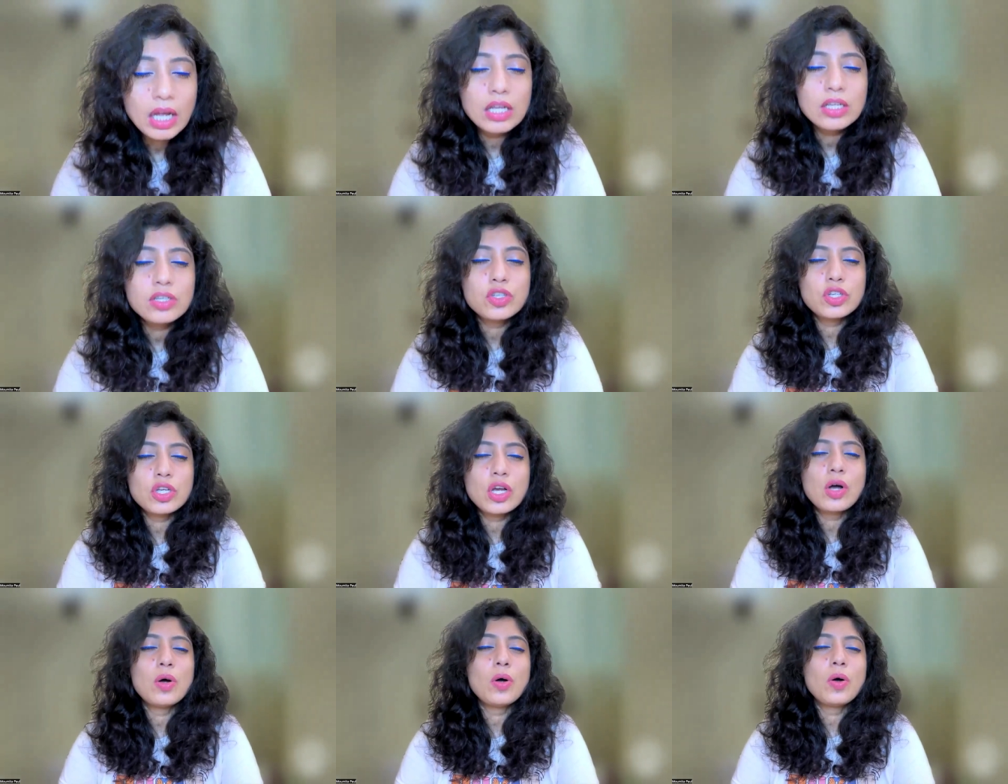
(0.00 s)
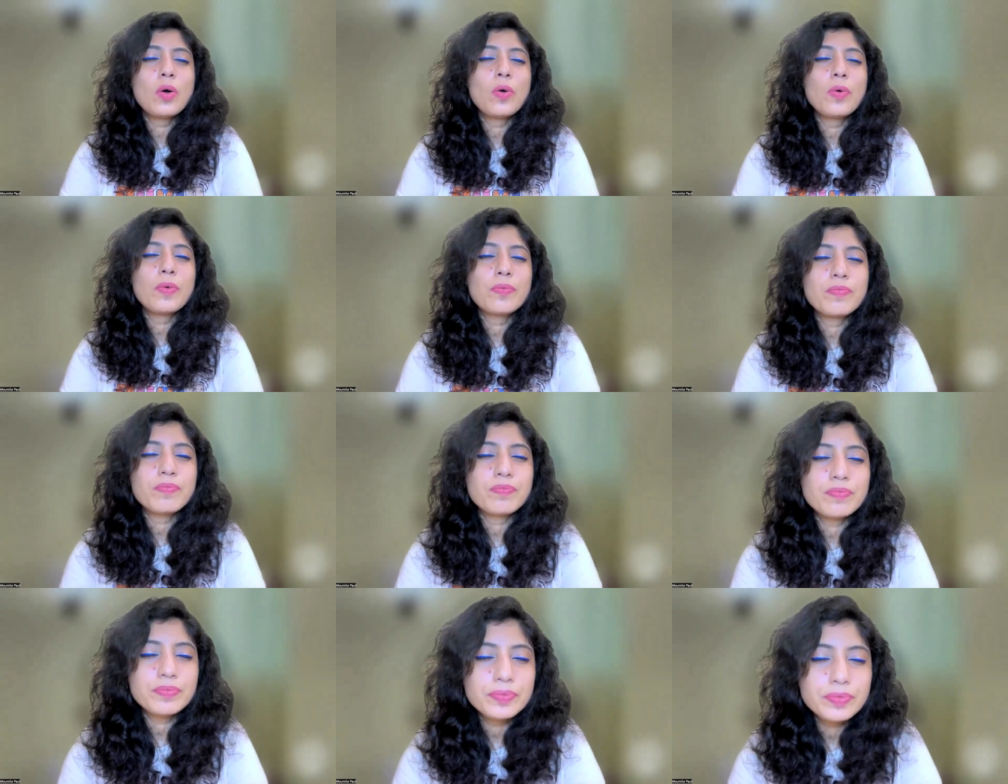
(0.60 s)
So
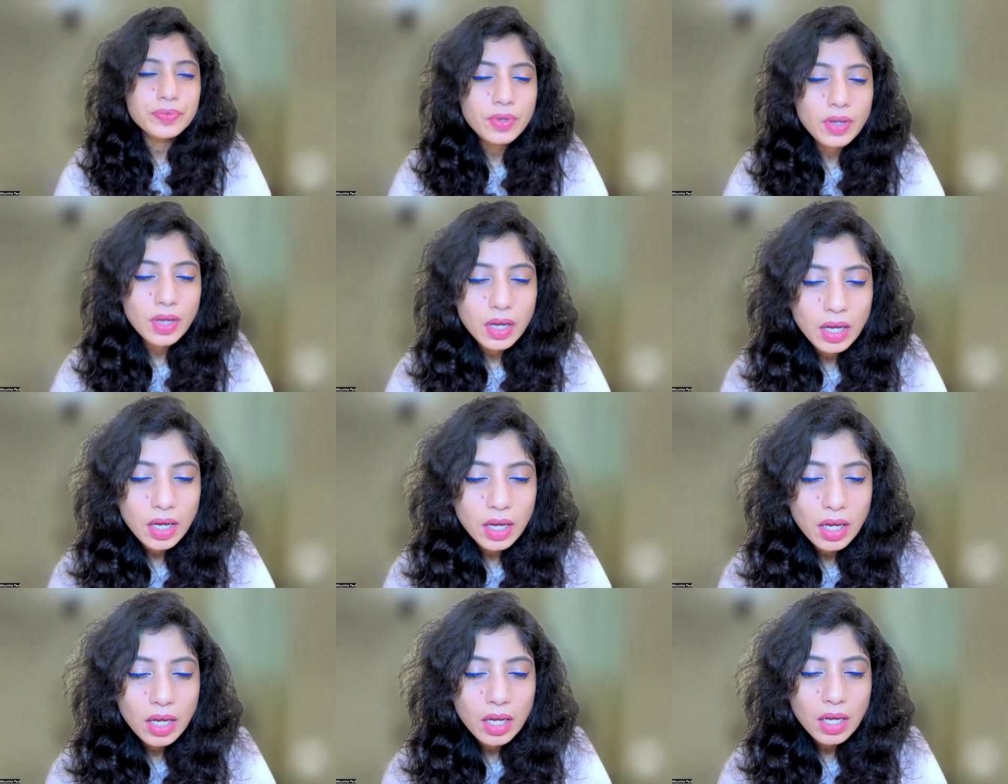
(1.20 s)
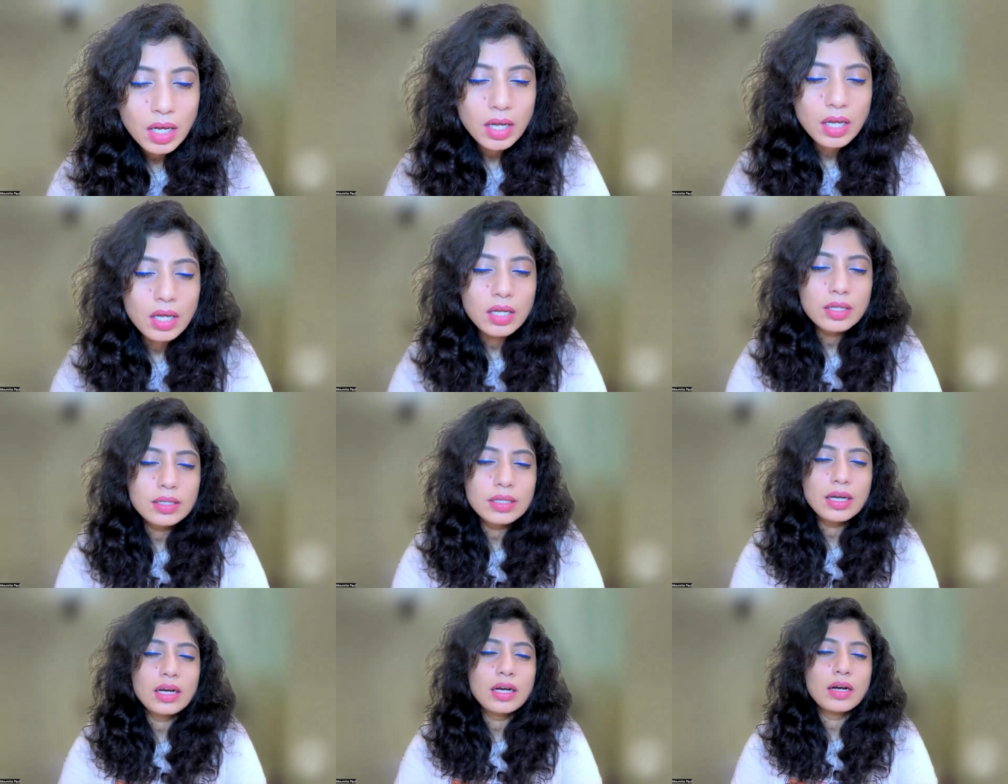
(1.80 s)

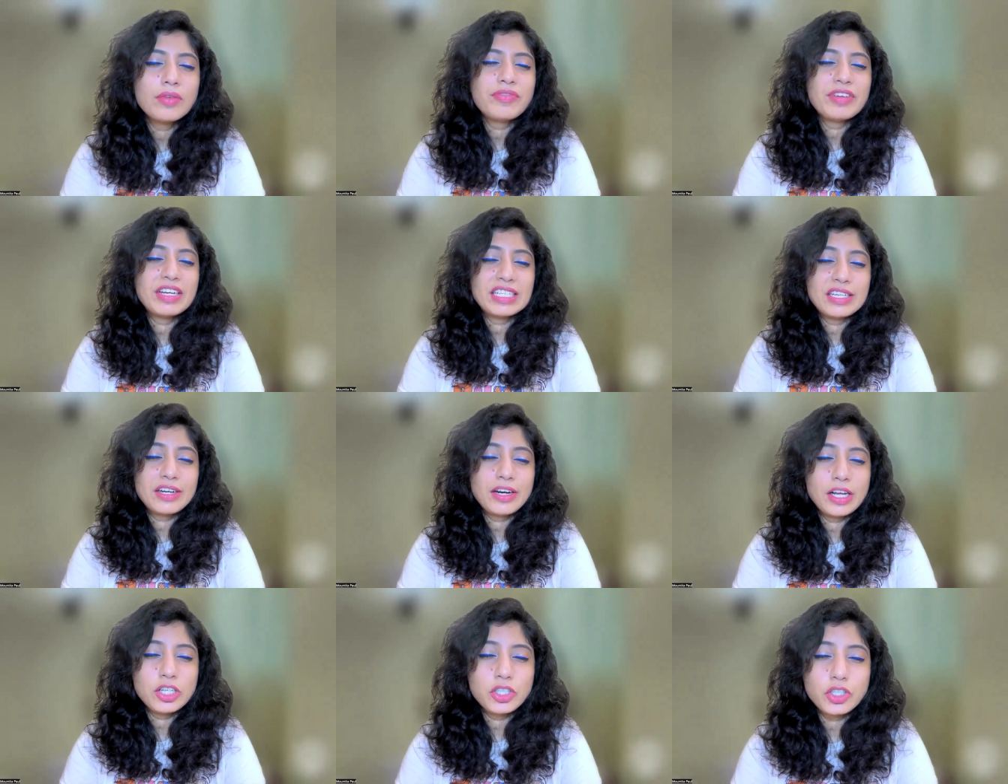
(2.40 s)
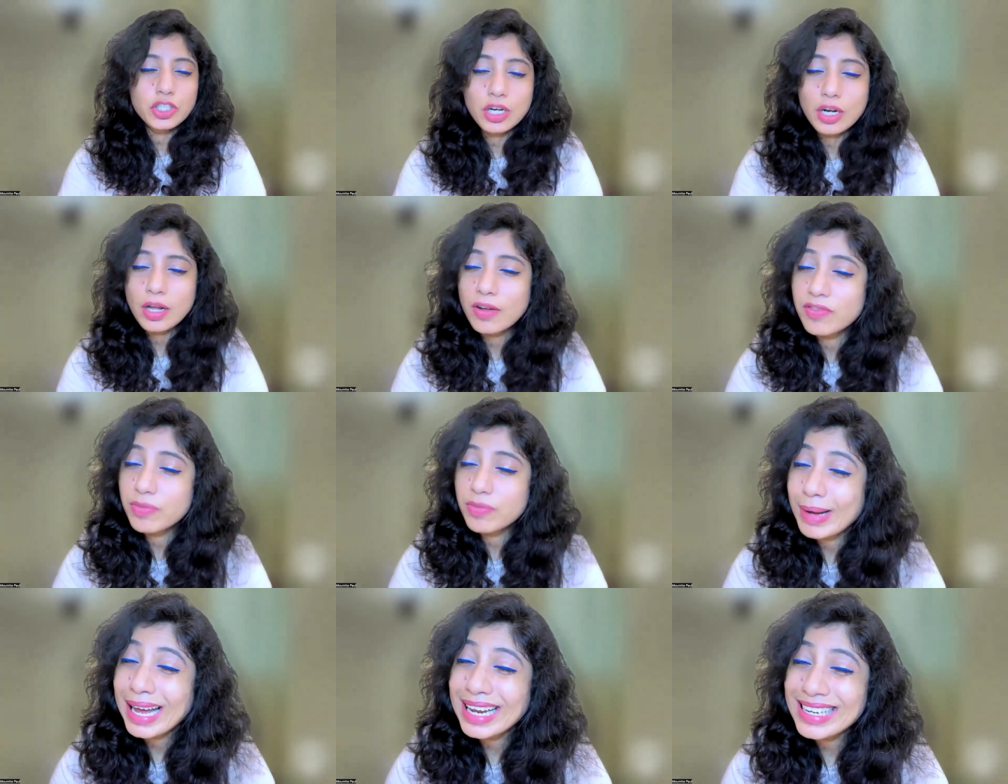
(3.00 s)
the Federation of
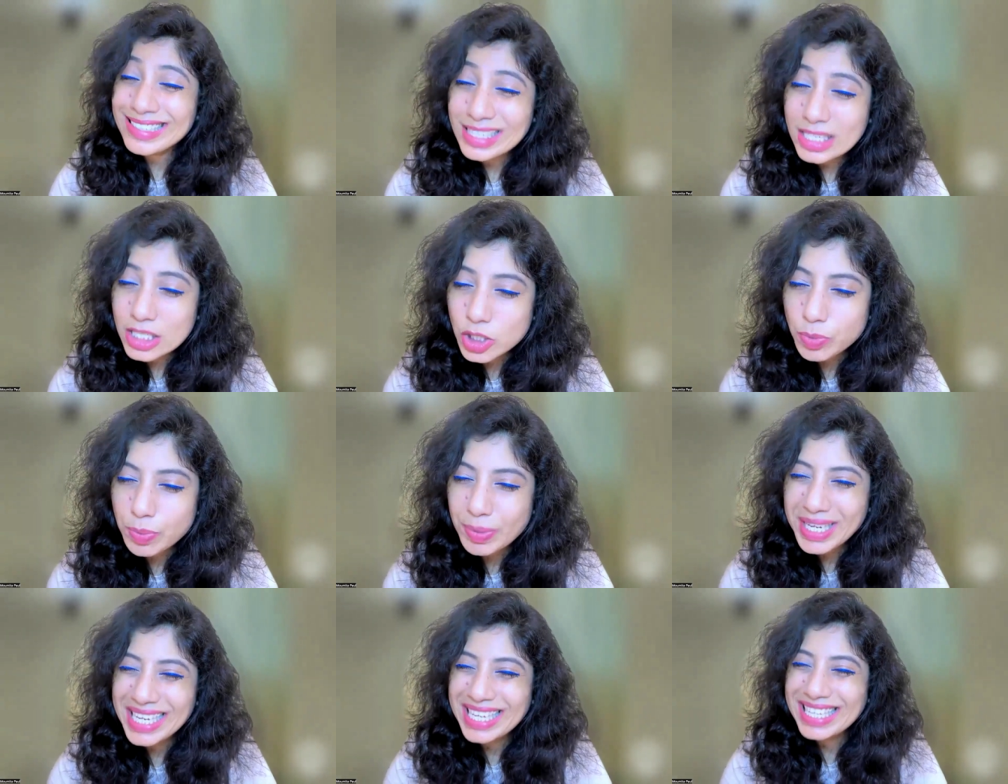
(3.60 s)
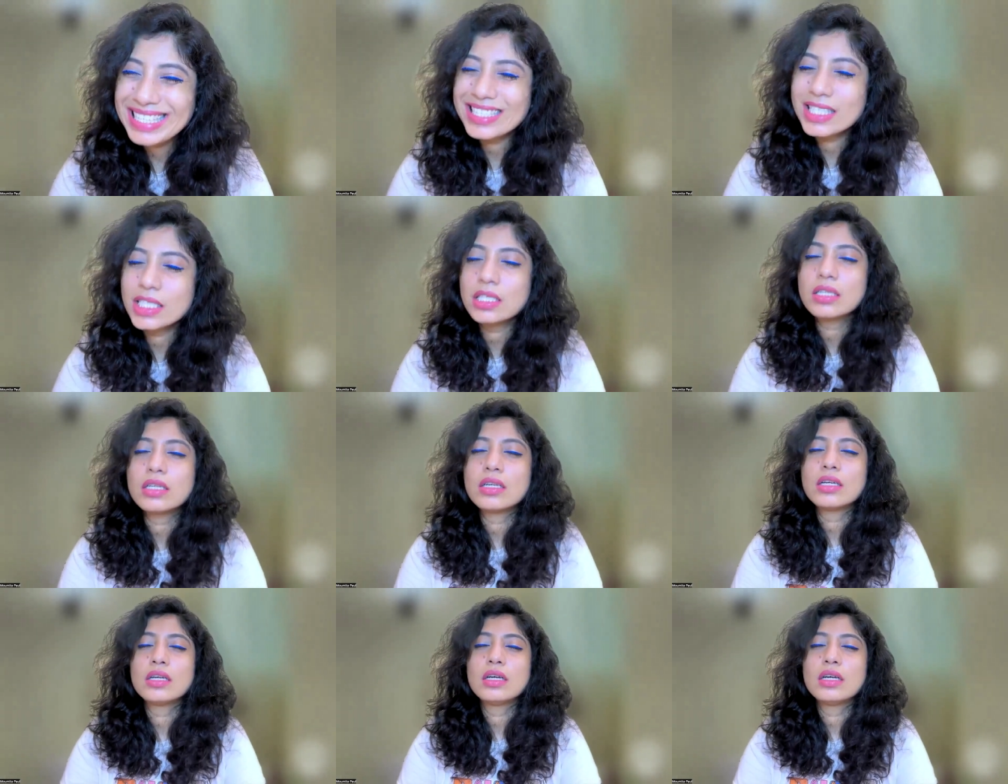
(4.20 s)
Mantis beings